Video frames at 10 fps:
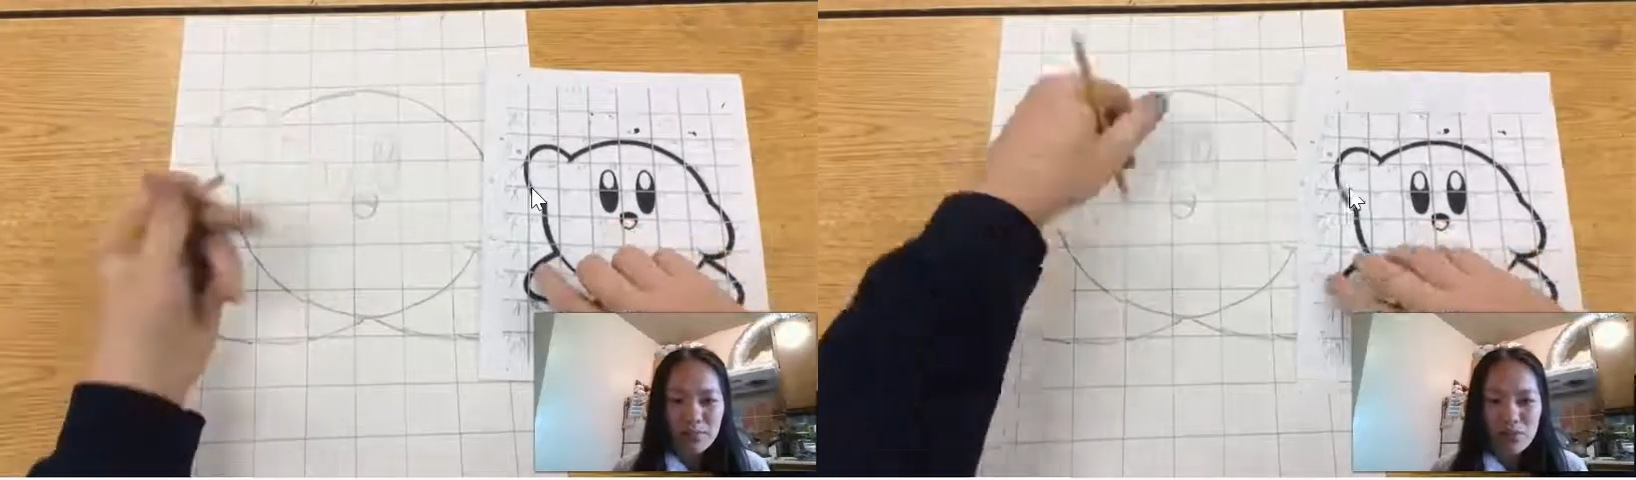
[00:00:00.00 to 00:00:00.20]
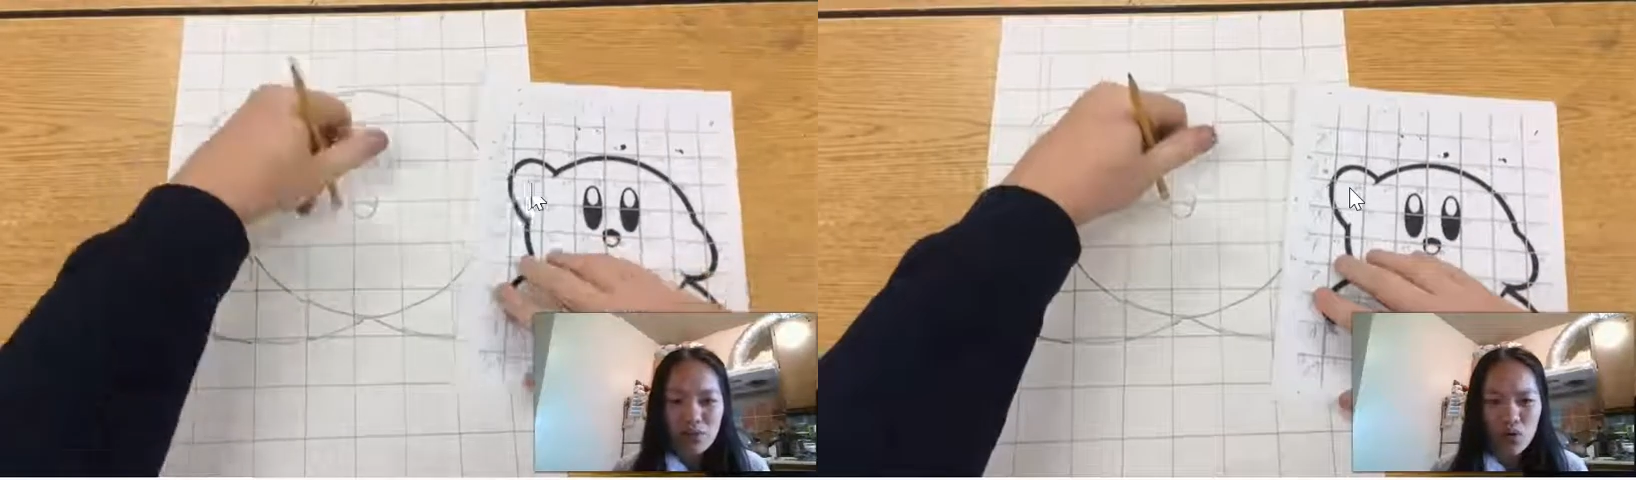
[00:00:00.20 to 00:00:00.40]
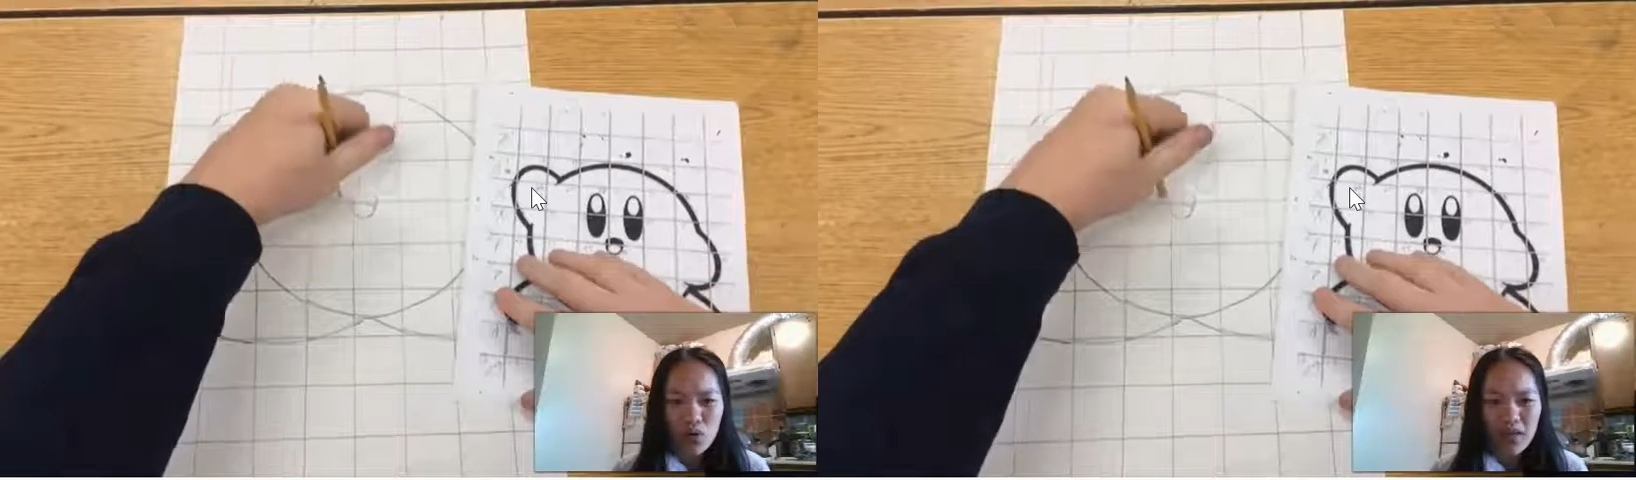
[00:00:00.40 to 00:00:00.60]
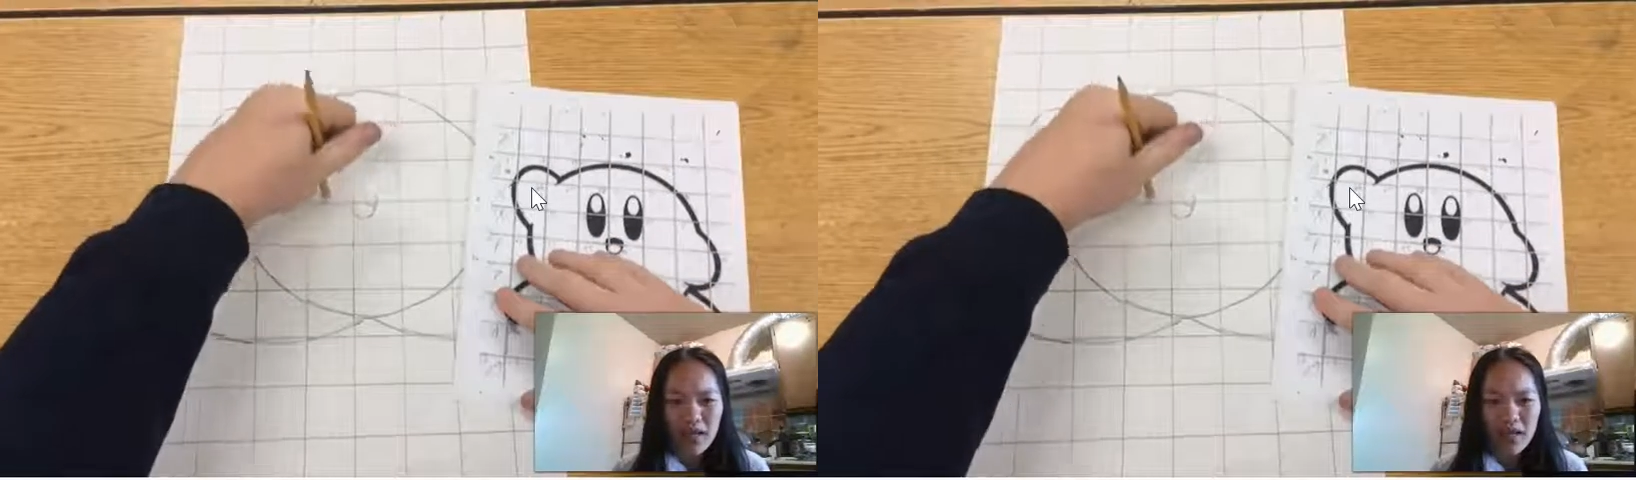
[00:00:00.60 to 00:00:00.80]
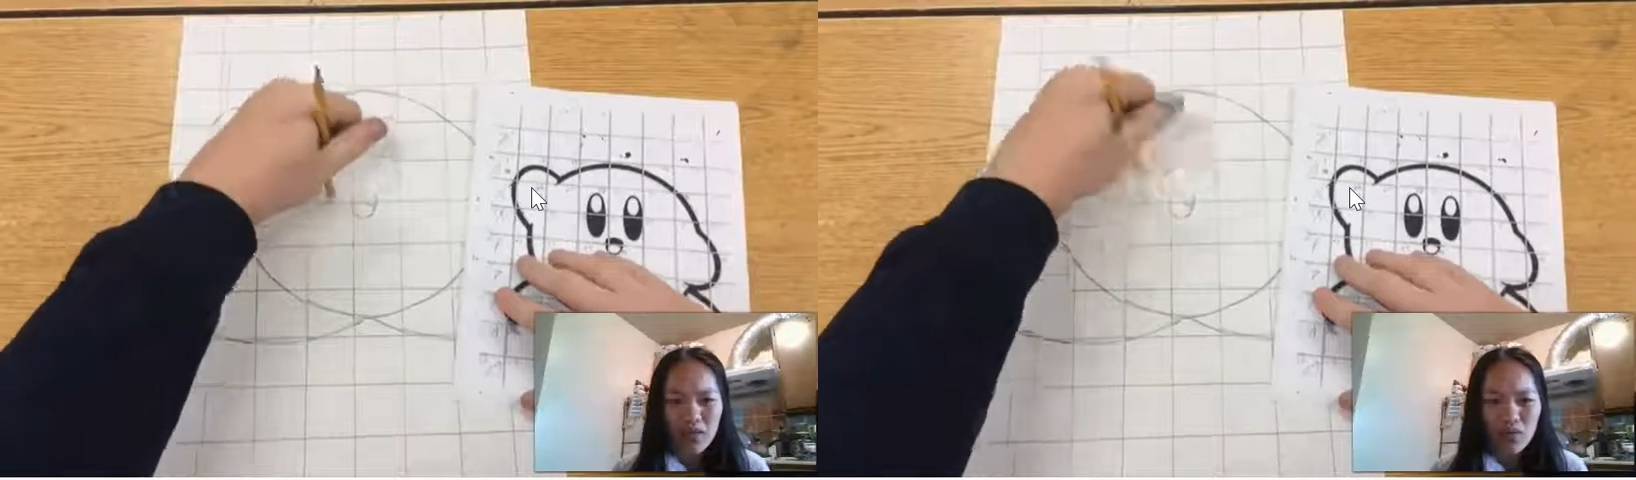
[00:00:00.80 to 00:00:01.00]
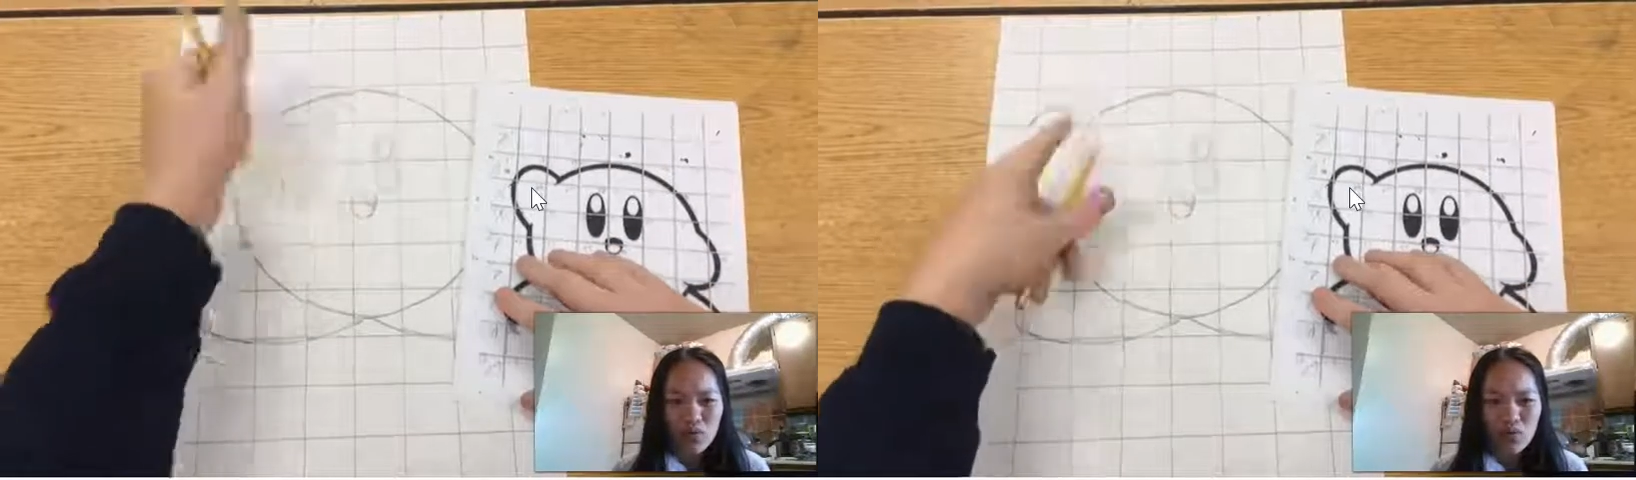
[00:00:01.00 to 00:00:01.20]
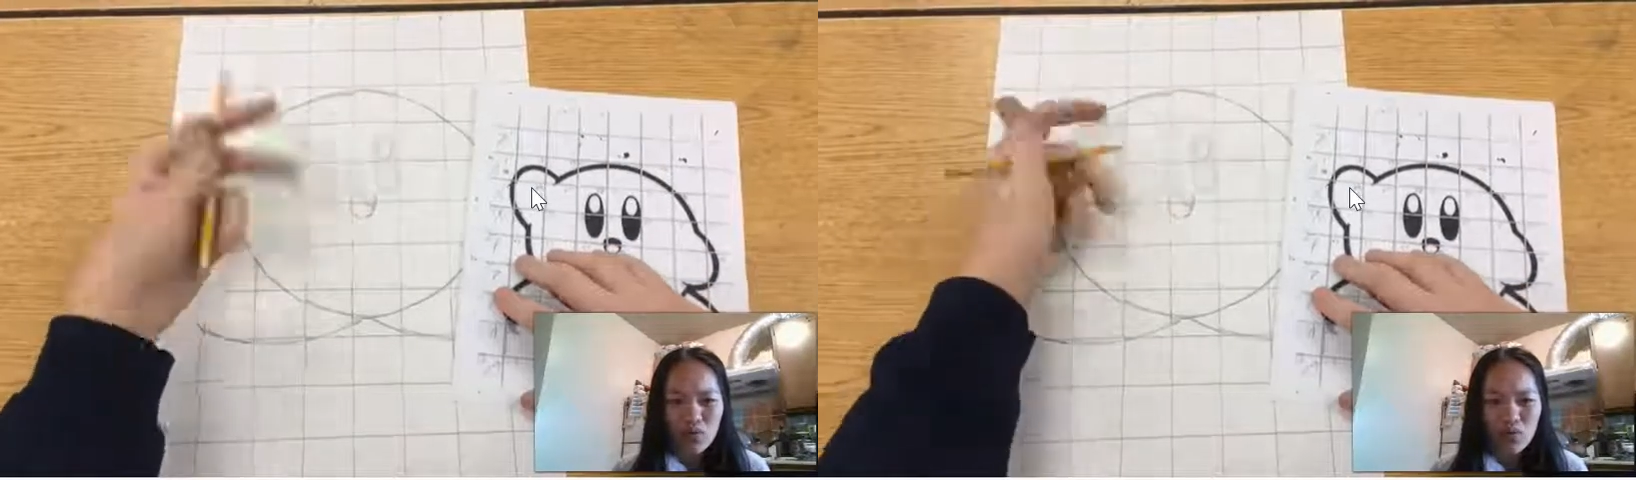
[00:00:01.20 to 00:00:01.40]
it's okay to